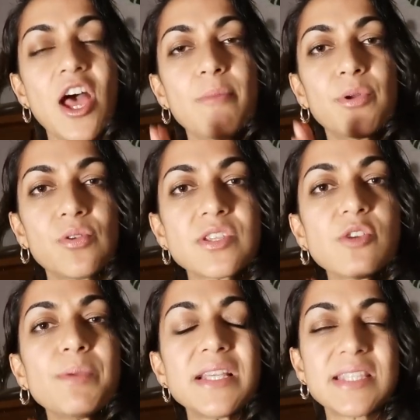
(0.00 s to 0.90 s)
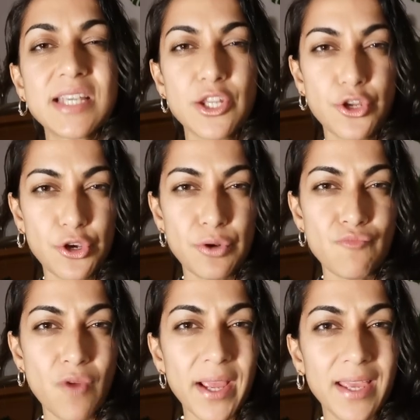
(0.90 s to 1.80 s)
but also being seen and heard
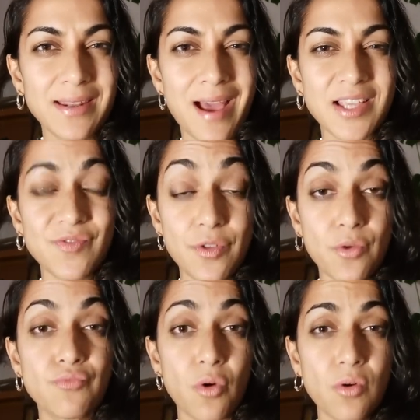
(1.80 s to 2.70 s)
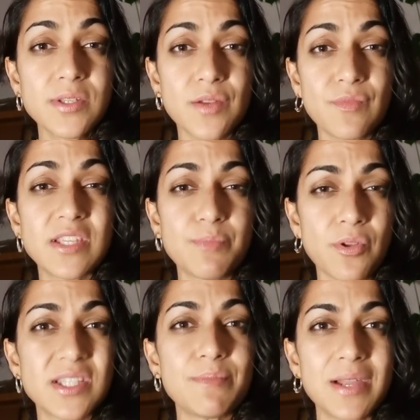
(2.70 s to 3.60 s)
and recognized for the roles and
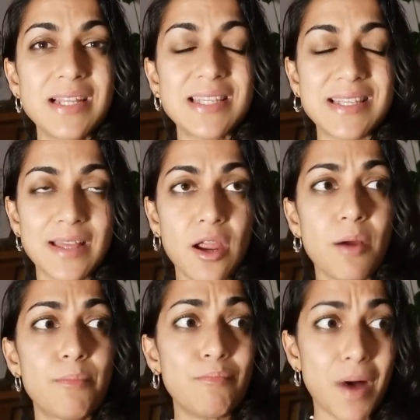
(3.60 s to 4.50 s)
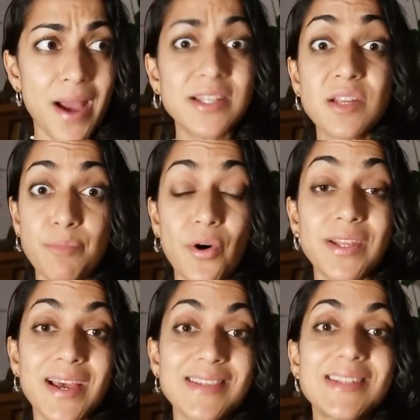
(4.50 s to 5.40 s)
responsibilities that our mind and
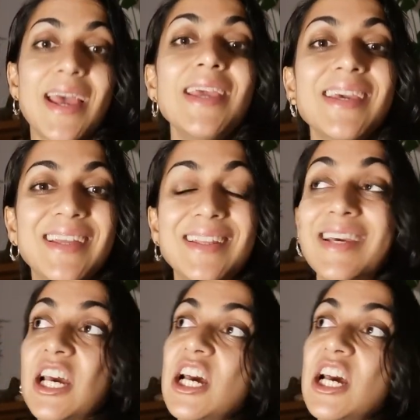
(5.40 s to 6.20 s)
body has taken